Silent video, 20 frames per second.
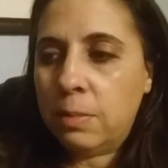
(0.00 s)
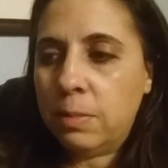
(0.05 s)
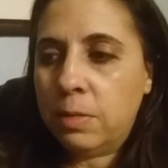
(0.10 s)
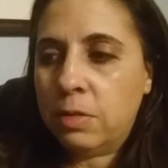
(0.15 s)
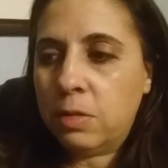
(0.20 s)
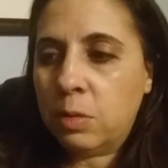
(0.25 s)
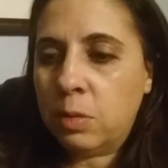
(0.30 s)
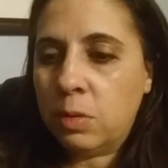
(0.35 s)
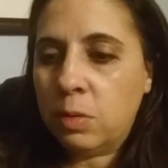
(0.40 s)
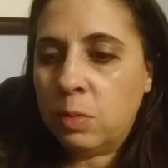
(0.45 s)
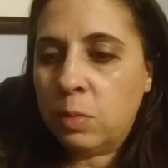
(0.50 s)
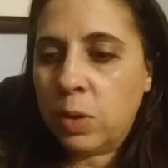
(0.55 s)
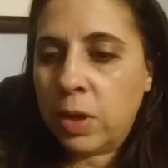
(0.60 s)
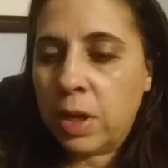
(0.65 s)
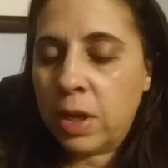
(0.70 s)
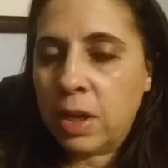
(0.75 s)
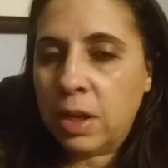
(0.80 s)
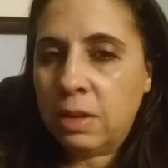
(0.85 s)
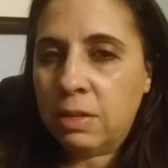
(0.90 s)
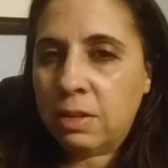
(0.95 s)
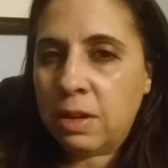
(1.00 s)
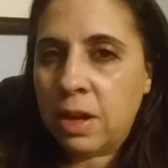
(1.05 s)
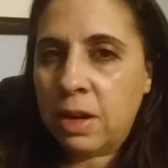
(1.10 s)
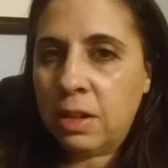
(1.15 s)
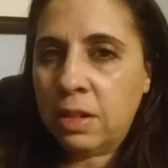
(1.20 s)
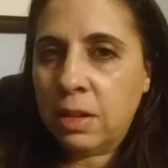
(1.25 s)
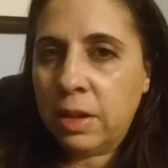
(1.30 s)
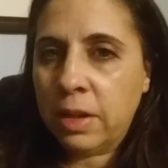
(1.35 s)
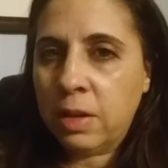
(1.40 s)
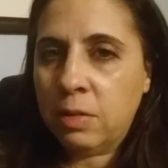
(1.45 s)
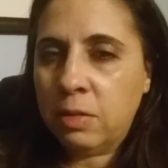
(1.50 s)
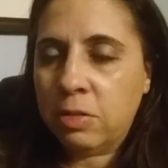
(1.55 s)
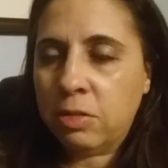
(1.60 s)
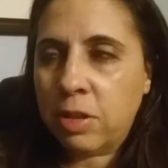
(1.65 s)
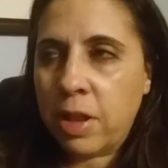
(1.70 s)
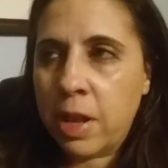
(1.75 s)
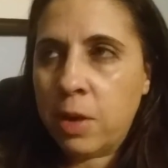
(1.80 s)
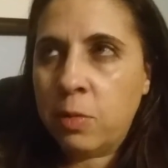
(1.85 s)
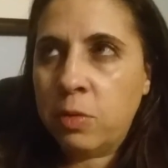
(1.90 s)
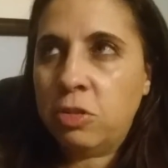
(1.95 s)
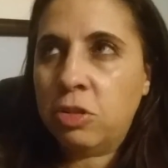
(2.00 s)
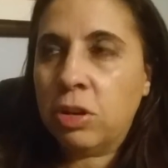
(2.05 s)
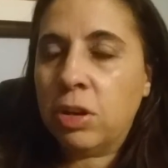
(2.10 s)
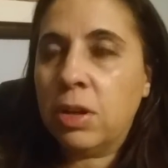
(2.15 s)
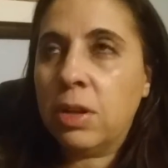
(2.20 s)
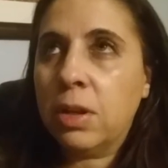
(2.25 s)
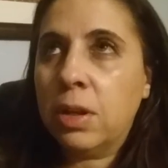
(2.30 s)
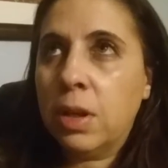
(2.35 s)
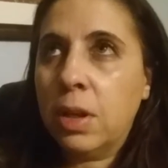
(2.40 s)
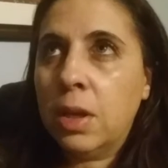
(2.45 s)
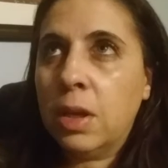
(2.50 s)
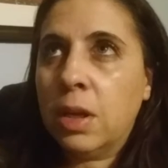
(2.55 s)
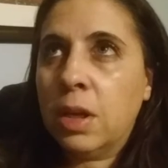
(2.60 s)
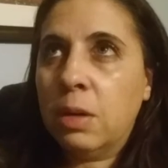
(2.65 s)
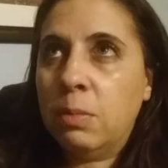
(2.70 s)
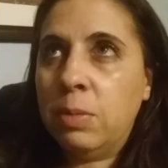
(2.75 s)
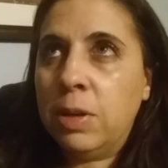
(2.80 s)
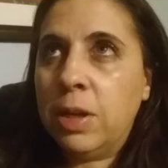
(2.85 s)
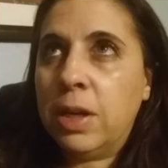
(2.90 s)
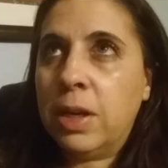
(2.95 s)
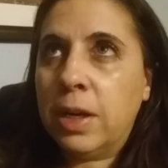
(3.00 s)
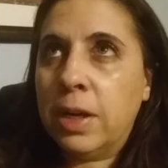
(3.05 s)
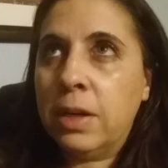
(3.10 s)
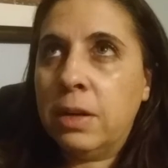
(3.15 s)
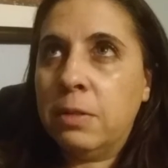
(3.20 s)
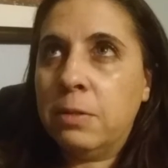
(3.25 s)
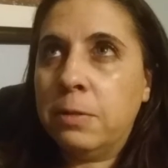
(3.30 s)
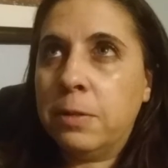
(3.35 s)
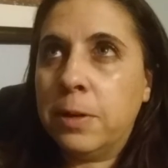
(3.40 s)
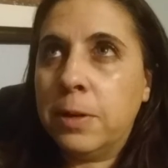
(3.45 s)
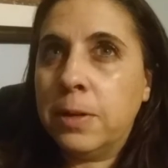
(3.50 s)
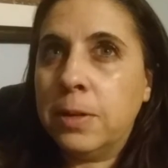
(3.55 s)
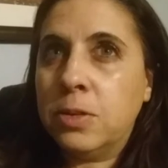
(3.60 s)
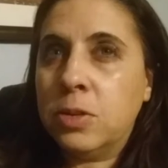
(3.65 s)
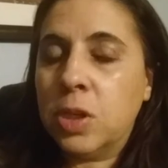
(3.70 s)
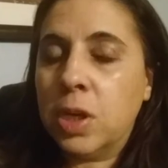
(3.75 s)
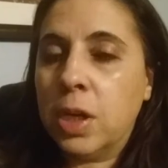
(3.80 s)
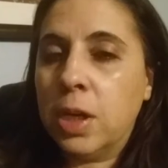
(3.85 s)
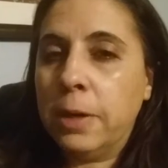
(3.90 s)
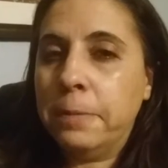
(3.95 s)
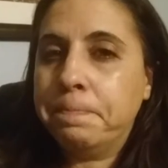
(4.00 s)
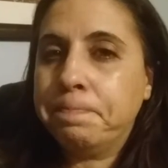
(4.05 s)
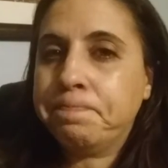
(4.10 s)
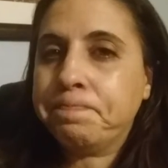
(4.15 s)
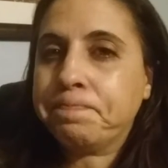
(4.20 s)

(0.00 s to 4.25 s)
So when we're working inside of the English language, it can be kind of tricky.